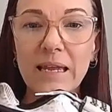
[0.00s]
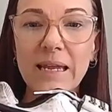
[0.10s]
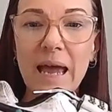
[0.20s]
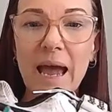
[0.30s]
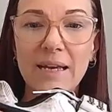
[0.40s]

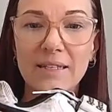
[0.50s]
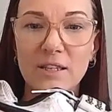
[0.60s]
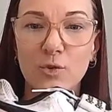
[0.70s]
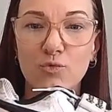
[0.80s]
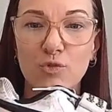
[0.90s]
it
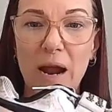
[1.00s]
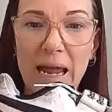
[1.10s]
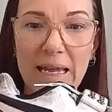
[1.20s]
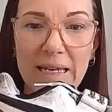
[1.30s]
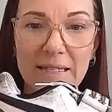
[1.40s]
has the
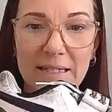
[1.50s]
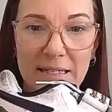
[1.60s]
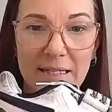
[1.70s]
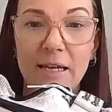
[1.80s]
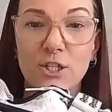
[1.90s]

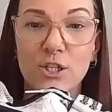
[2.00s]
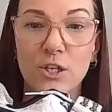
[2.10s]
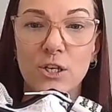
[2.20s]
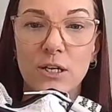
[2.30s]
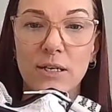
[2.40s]
raised edge,
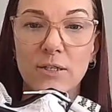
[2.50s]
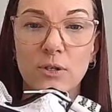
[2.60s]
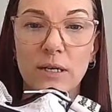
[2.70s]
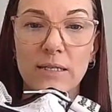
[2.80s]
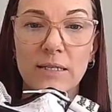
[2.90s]
so you can
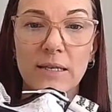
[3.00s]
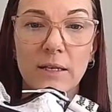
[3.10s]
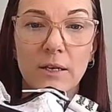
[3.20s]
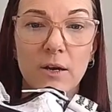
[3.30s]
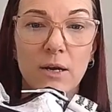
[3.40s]
literally see
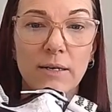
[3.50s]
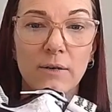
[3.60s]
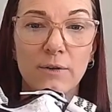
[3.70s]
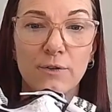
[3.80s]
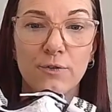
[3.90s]
the
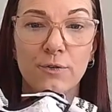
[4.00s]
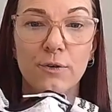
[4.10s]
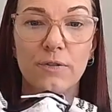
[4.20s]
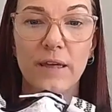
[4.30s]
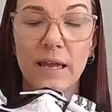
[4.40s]
line
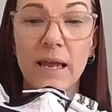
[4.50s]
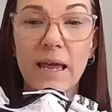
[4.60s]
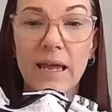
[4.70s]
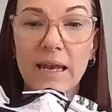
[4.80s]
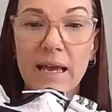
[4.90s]
through there.
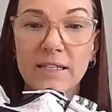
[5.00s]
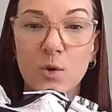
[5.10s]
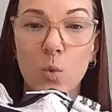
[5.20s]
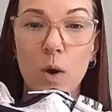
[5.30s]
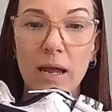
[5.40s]
It has
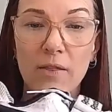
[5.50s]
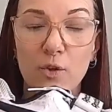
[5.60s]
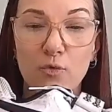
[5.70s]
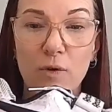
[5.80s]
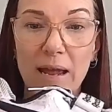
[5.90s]

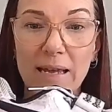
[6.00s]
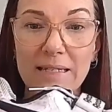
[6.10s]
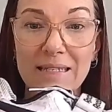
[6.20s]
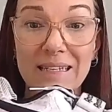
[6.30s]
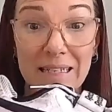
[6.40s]
the
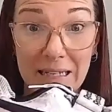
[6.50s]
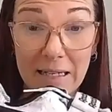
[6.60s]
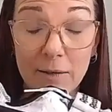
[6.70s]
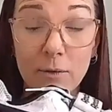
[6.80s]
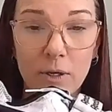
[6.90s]
raised
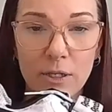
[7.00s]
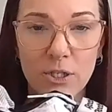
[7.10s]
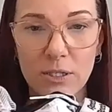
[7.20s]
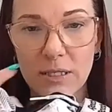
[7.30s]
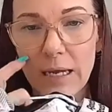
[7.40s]
heel, I
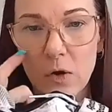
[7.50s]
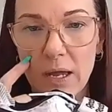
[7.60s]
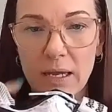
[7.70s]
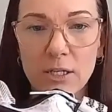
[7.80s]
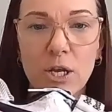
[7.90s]
should say,
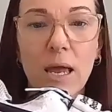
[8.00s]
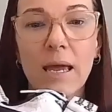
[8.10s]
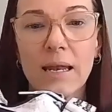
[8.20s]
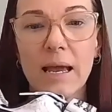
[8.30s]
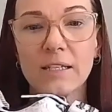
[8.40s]
not edge.
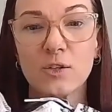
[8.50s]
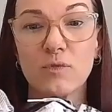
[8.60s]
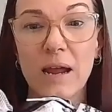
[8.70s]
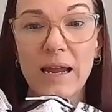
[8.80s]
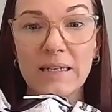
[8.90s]
It has
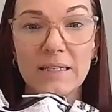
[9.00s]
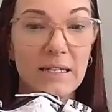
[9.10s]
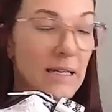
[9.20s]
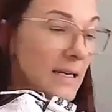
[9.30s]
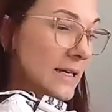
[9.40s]
the
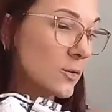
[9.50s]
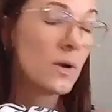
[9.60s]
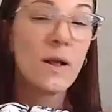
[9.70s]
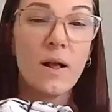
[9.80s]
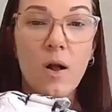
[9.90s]
raised
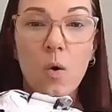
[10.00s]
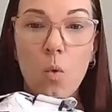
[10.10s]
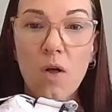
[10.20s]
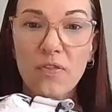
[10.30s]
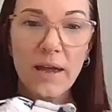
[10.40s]
heel.
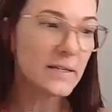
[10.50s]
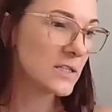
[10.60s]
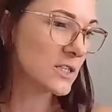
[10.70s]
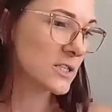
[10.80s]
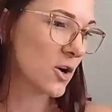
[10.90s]
What that
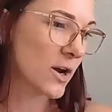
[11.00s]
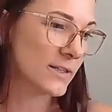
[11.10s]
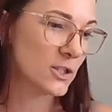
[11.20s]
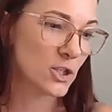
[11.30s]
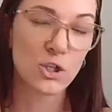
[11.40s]
is
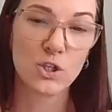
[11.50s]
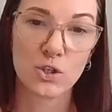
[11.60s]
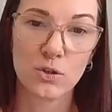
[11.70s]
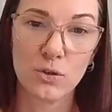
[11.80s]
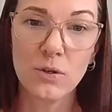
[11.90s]
designed to
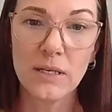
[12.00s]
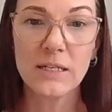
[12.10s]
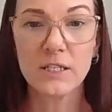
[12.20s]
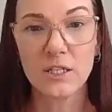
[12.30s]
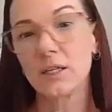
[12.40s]
do
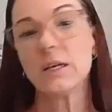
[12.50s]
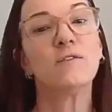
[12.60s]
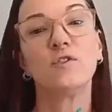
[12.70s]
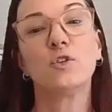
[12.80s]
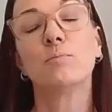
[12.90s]
is to
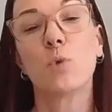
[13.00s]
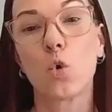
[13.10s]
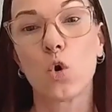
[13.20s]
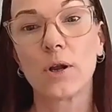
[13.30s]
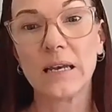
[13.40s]
give you
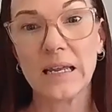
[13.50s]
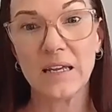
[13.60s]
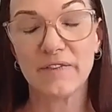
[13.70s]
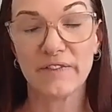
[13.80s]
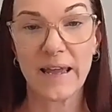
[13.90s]
more
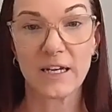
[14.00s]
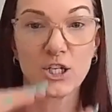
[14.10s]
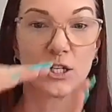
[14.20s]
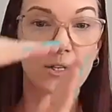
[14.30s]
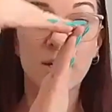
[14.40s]
knee
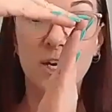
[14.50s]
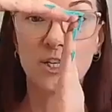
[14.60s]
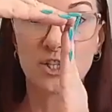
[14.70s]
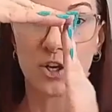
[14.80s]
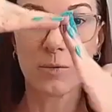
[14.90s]
flexion.
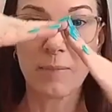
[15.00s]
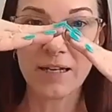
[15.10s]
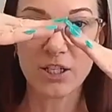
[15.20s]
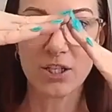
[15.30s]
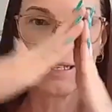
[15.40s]
So
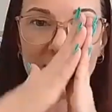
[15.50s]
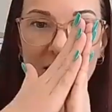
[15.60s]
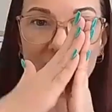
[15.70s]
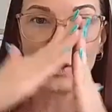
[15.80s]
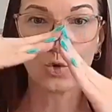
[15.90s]
imagine
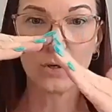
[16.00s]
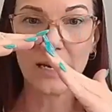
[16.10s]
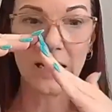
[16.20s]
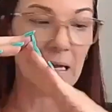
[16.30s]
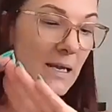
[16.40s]
this is your
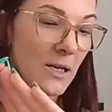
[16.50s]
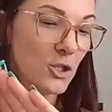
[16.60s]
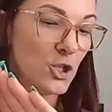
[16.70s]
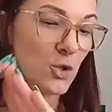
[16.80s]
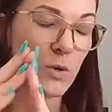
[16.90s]
knee
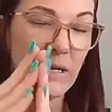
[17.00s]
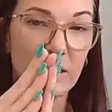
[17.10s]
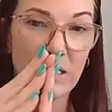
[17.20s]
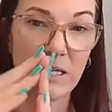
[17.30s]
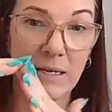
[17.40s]

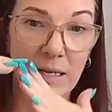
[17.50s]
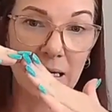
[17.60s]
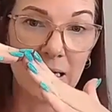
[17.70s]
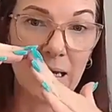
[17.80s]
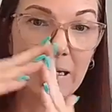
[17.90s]
joint
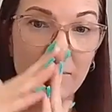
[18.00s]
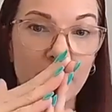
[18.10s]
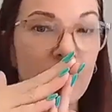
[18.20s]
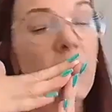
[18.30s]
here.